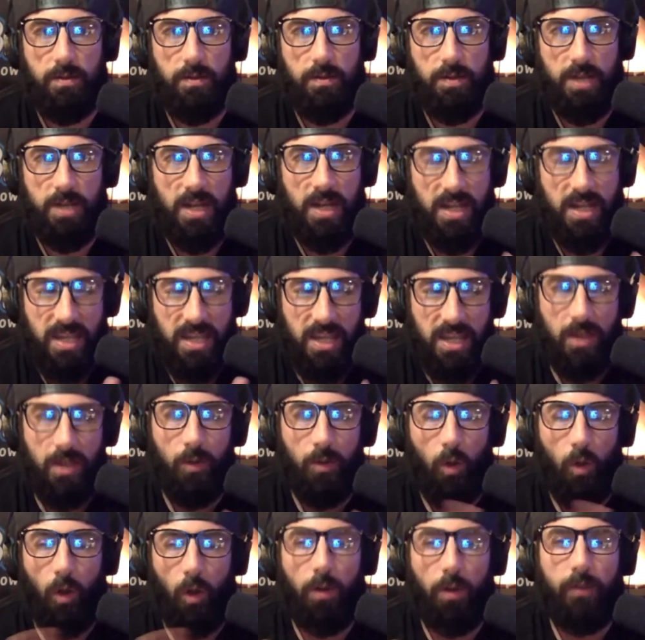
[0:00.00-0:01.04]
it heal
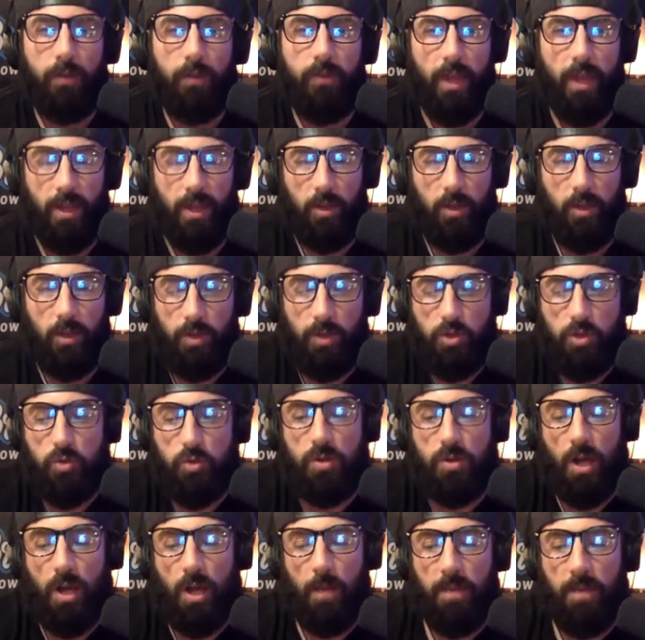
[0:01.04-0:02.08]
all of, like, did you
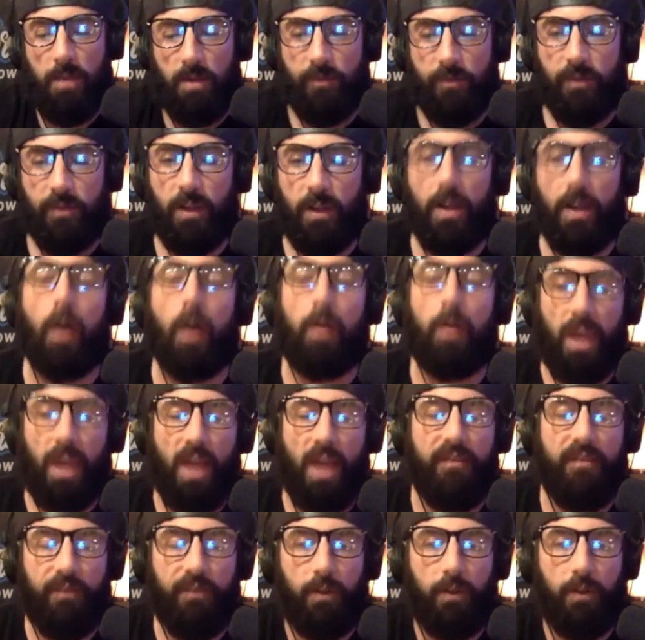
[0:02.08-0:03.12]
come here feel like, okay,
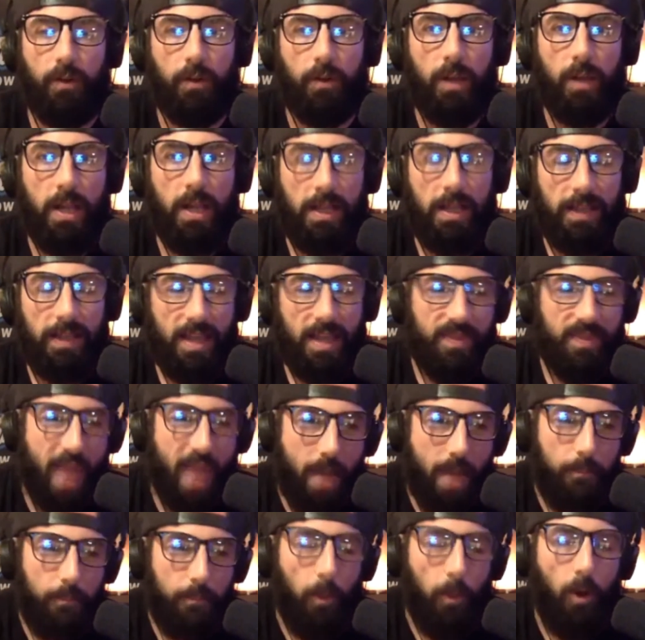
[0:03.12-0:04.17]
I feel like
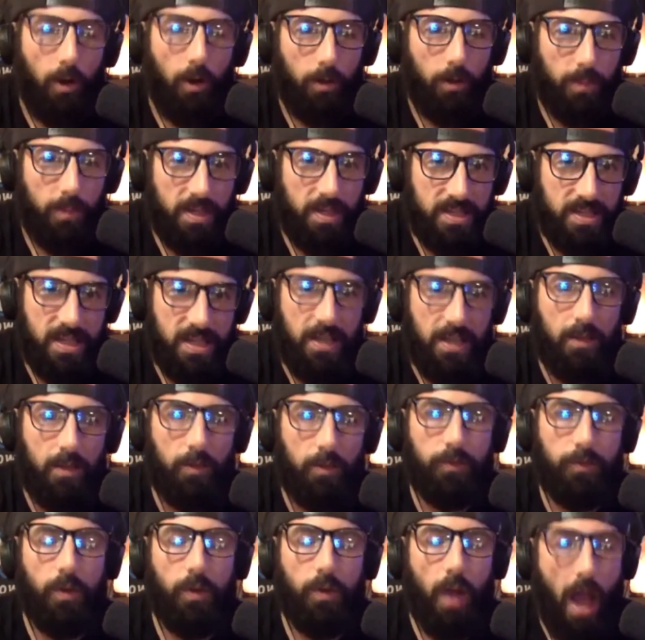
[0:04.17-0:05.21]
that part of me's
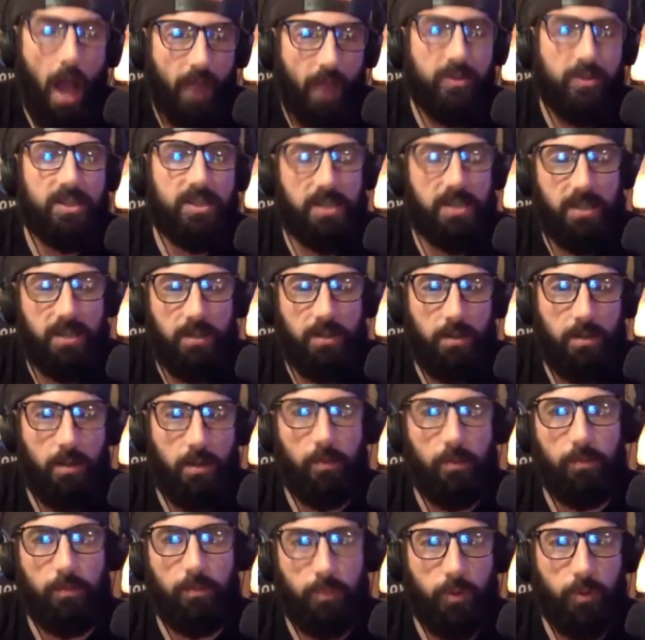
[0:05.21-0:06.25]
healed? Obviously,
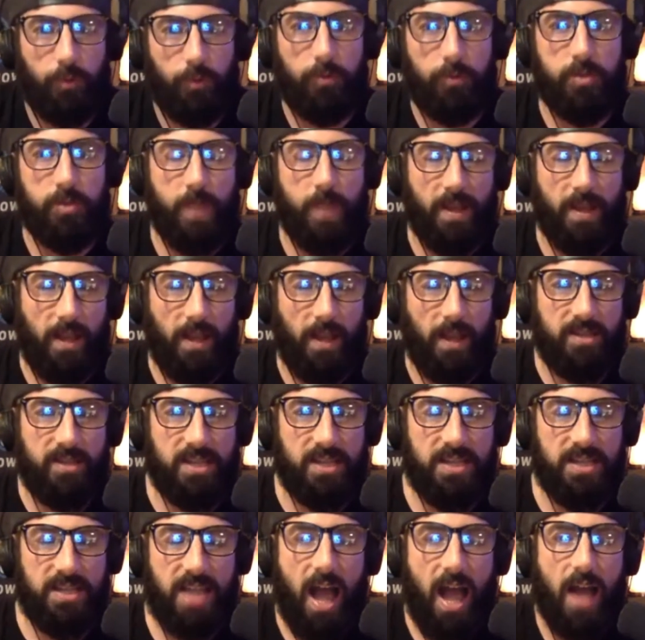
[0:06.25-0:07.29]
with all due respect,
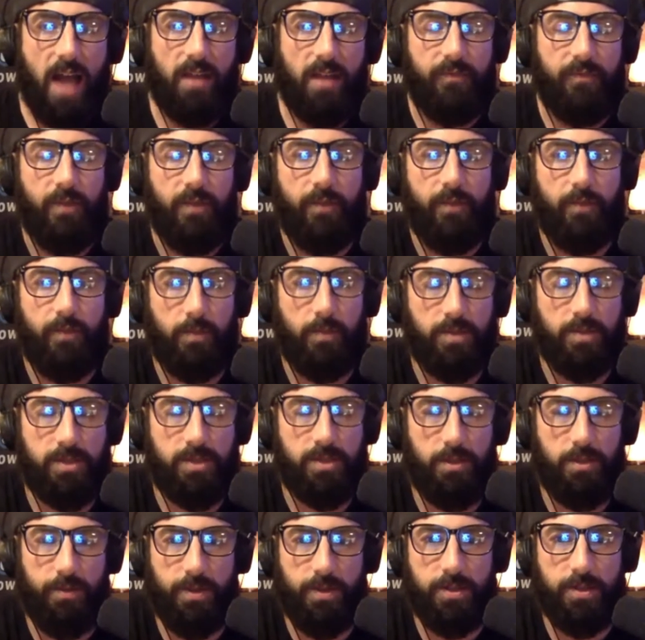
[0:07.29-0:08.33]
obviously not, if there was
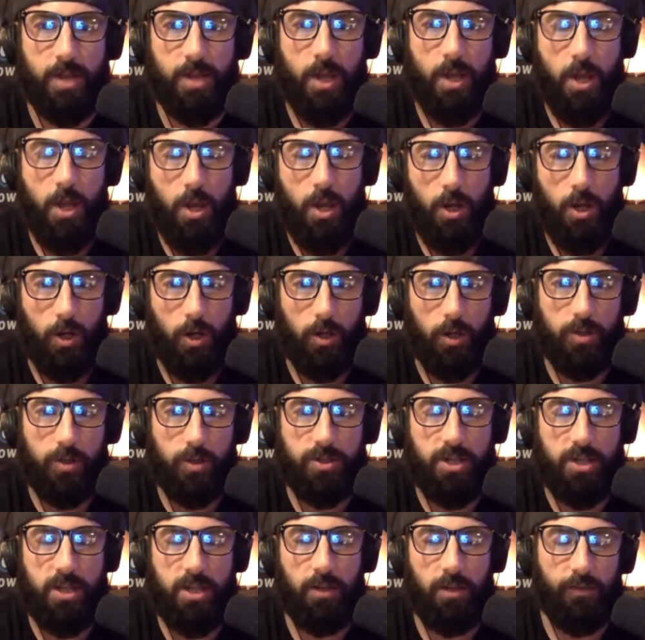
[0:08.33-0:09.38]
still this urge
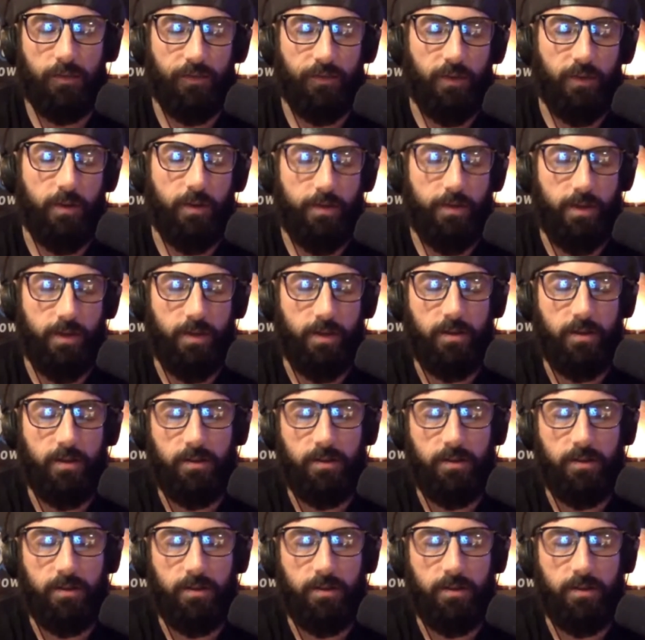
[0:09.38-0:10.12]
to heal further.